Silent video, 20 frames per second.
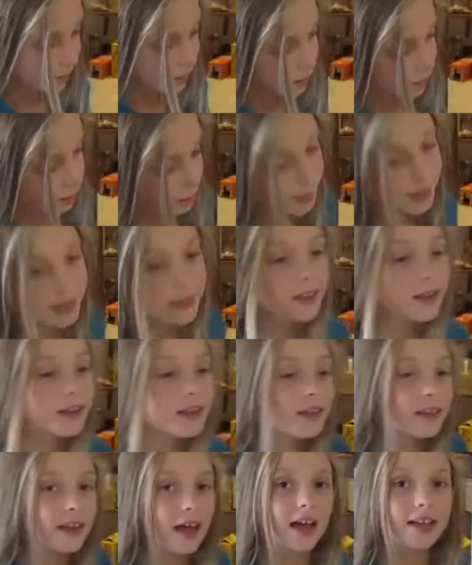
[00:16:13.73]
So
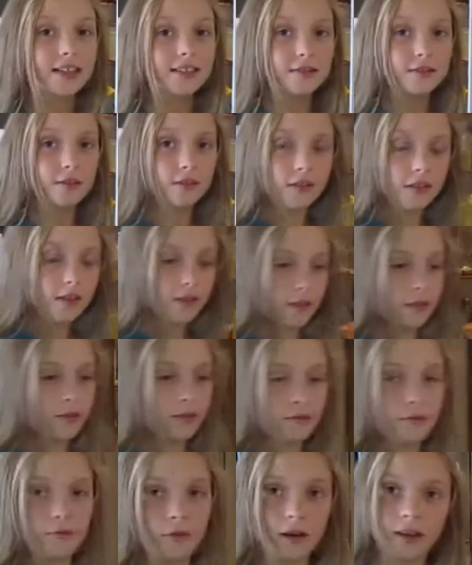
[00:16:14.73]
basically that's really
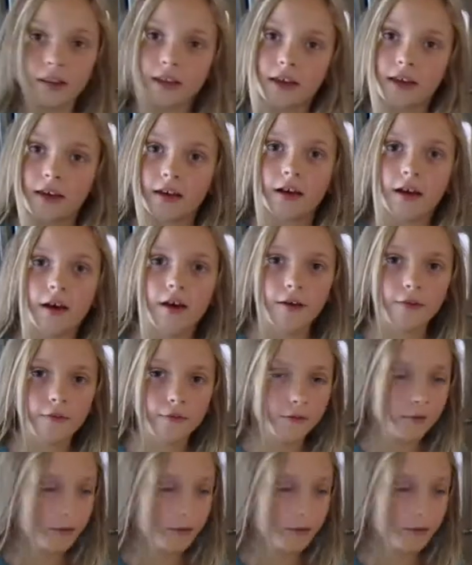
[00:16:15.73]
the running of